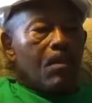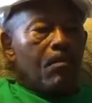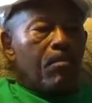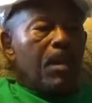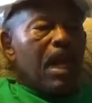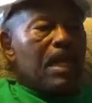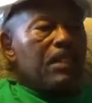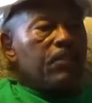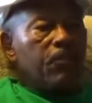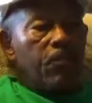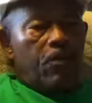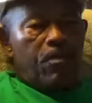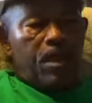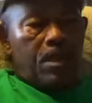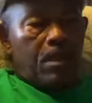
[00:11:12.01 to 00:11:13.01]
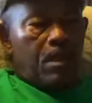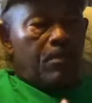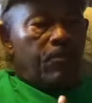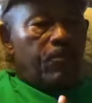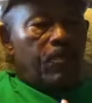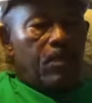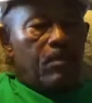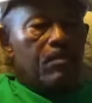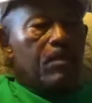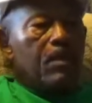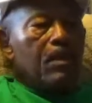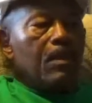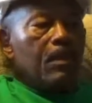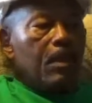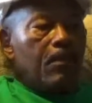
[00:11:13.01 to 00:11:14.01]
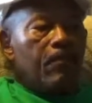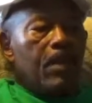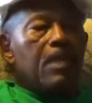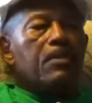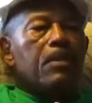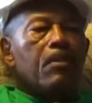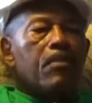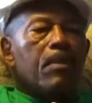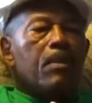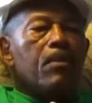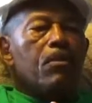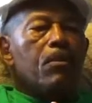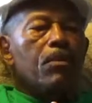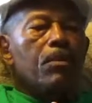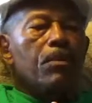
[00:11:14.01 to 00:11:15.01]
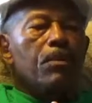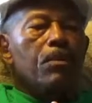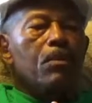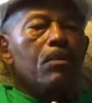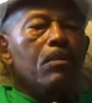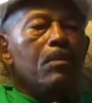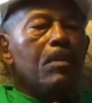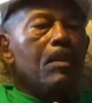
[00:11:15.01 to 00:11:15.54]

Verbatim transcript: blasphemy comes from. If that's something you can do,